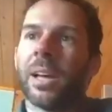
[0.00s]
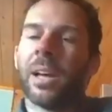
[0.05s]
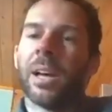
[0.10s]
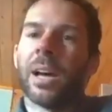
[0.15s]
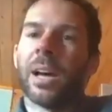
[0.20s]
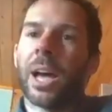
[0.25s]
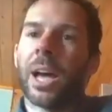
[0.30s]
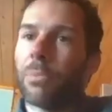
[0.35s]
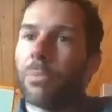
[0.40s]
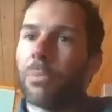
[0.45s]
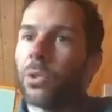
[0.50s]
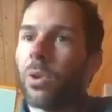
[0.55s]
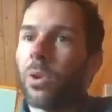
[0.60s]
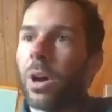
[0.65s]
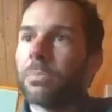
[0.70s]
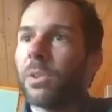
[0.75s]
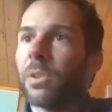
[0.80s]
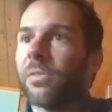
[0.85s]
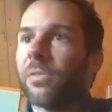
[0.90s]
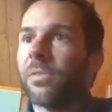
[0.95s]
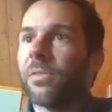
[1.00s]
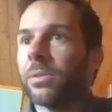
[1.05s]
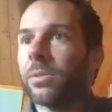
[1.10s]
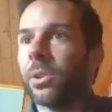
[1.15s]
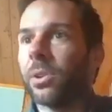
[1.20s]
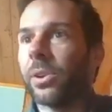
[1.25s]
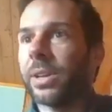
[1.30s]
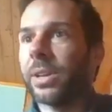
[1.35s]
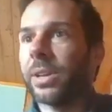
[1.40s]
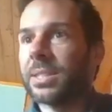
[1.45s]
I'm Benoit, I'm the founder
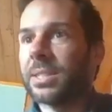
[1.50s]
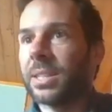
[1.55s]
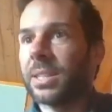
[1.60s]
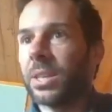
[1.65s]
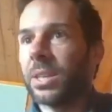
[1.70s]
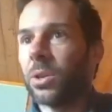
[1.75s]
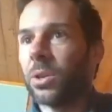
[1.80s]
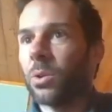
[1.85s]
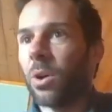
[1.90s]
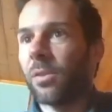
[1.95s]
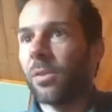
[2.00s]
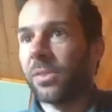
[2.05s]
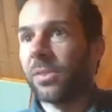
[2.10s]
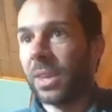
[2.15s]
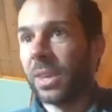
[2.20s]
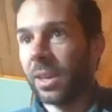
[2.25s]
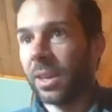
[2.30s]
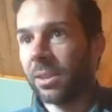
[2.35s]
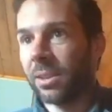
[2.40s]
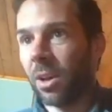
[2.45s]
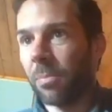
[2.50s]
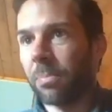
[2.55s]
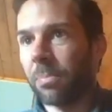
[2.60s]
and CEO of Gait,